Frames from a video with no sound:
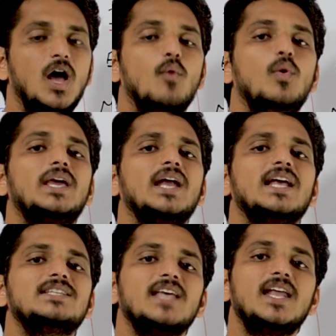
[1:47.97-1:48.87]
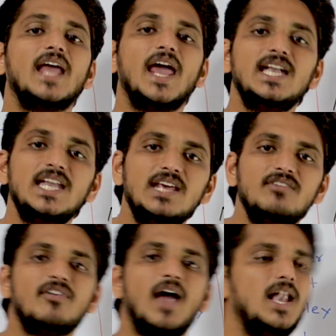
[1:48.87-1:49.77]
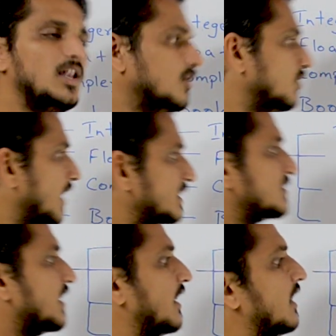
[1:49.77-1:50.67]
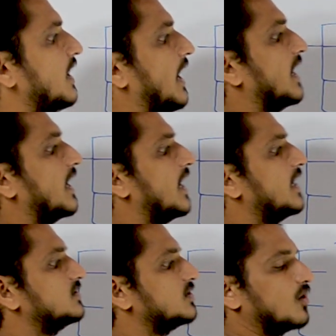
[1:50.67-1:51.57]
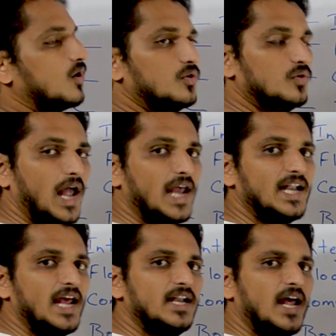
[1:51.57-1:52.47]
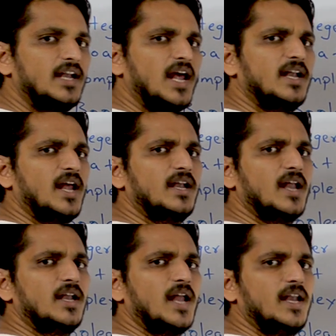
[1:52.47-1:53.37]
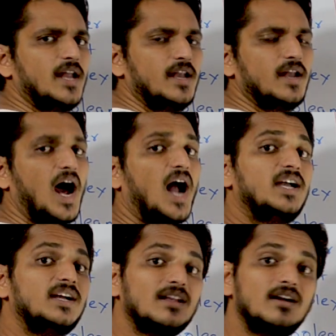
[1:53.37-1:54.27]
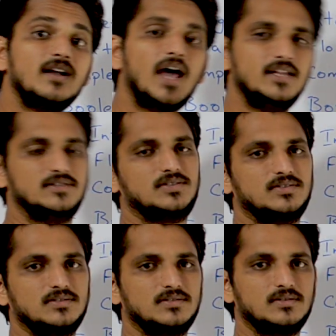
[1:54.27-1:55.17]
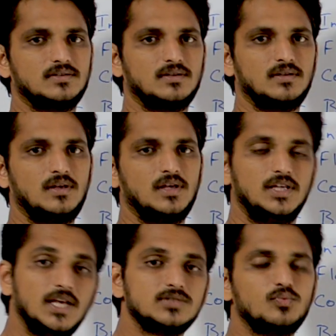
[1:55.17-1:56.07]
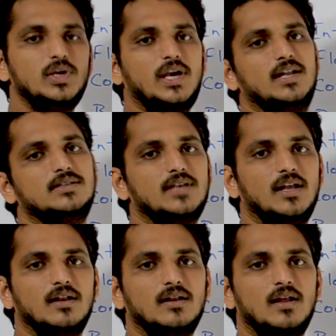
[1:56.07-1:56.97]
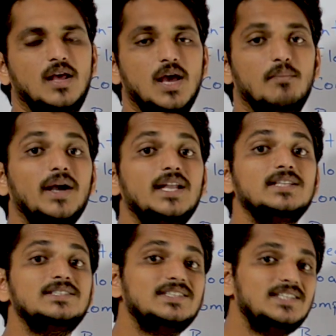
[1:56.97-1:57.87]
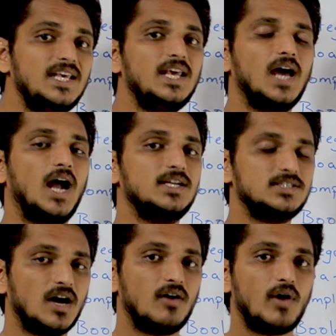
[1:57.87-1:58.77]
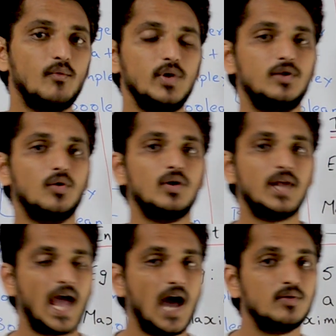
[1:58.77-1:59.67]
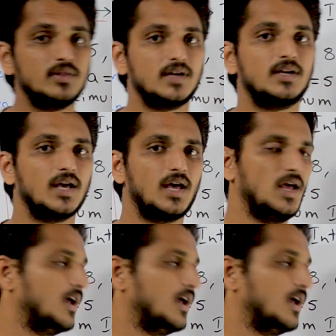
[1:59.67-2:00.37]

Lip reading: We can assign any value. Let's say A is equal to 99999999109. Yes, we can assign. But in C and Java, we don't have that